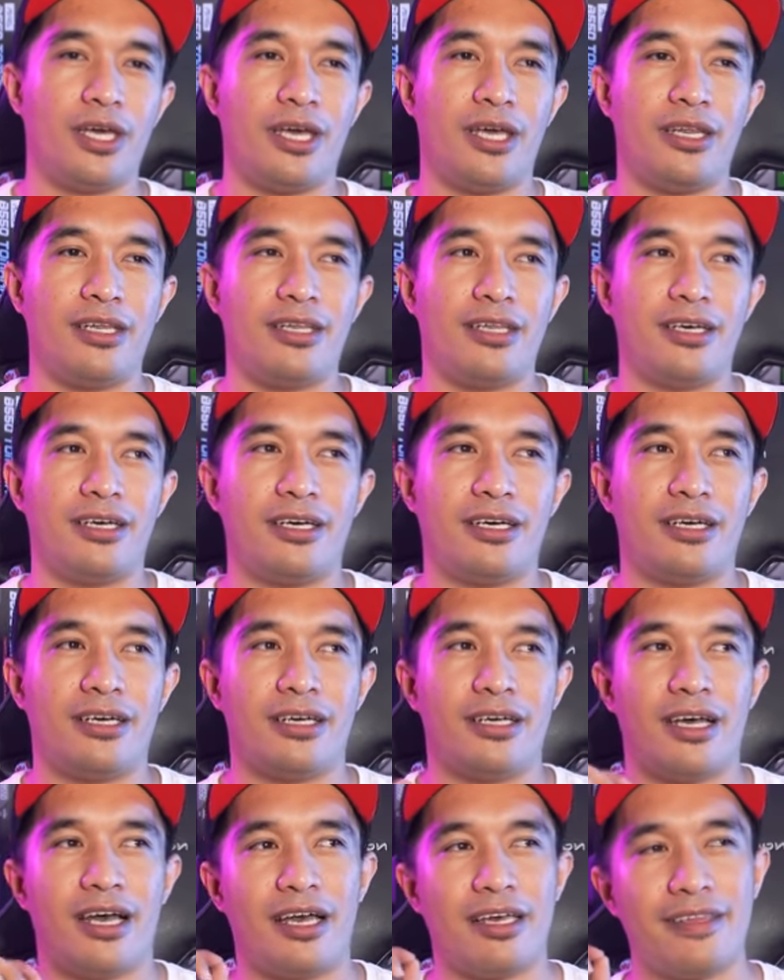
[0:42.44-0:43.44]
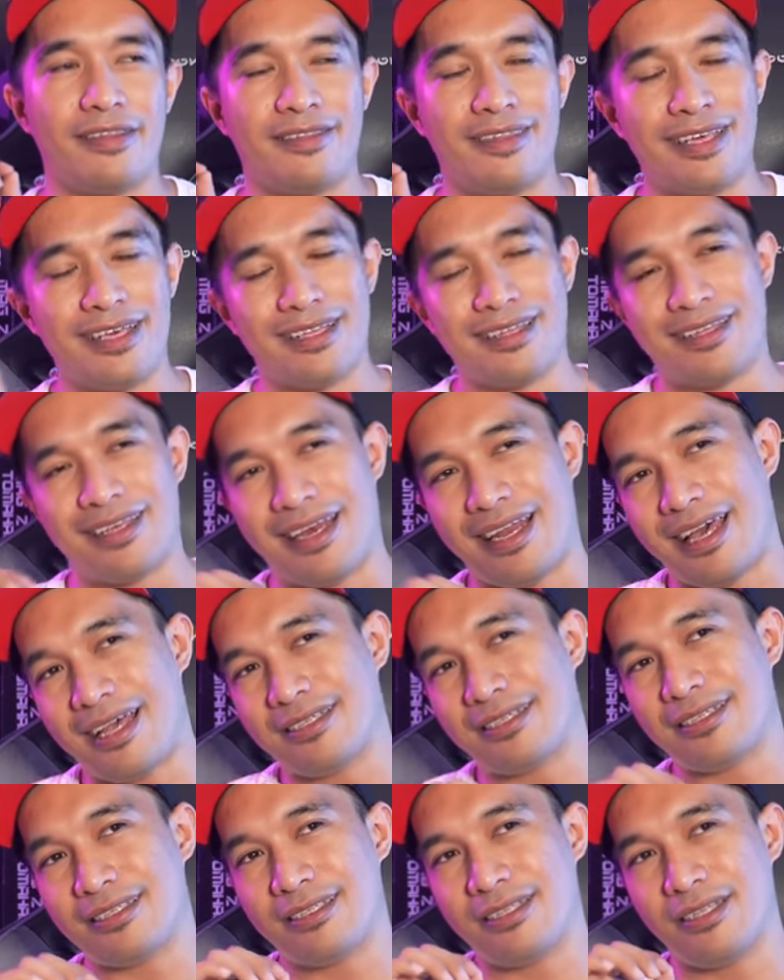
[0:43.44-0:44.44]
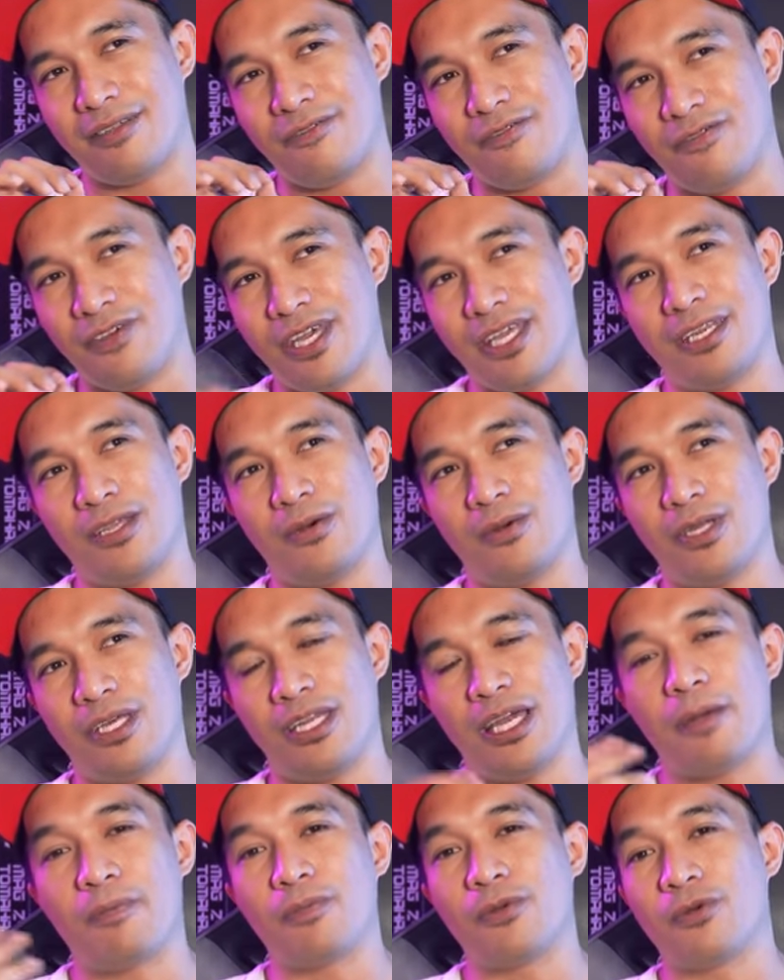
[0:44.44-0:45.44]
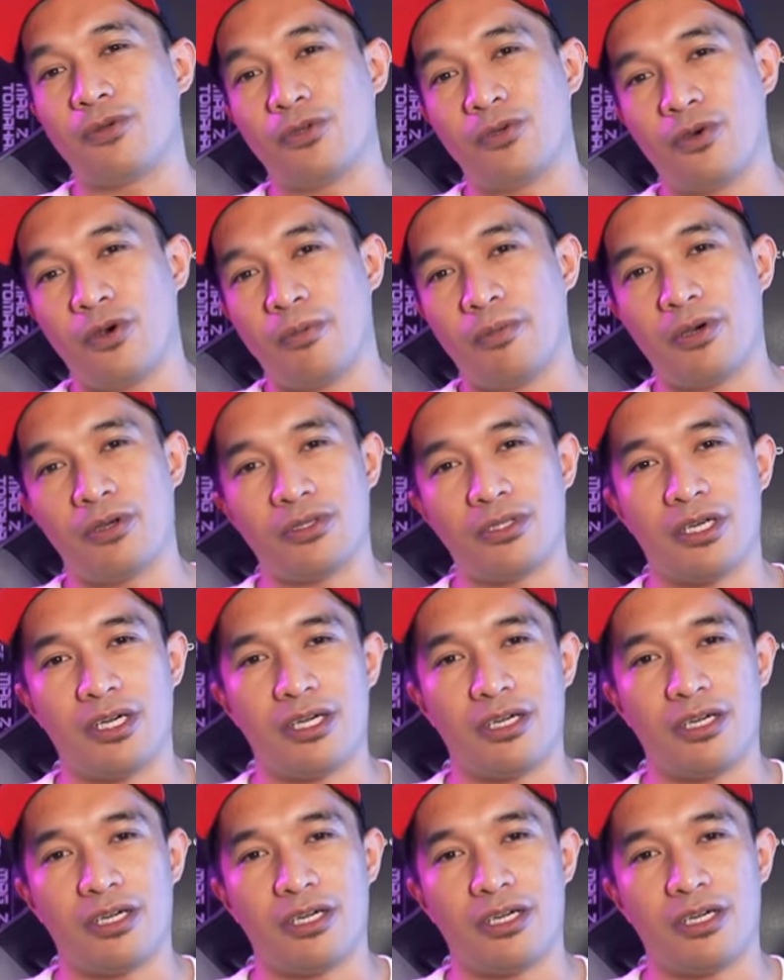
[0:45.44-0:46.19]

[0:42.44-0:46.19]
And I think the last video na in-upload ko about